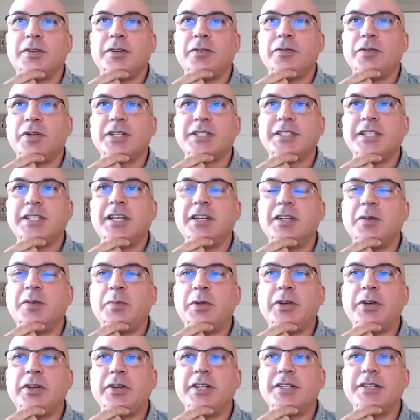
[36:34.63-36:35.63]
extended
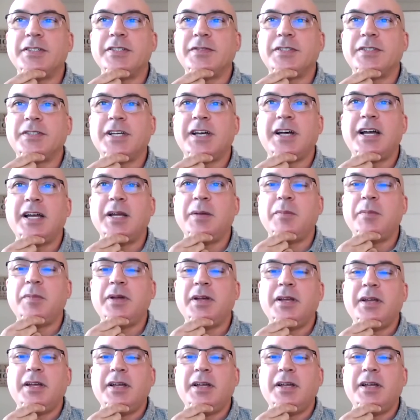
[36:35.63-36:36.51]
periods of time.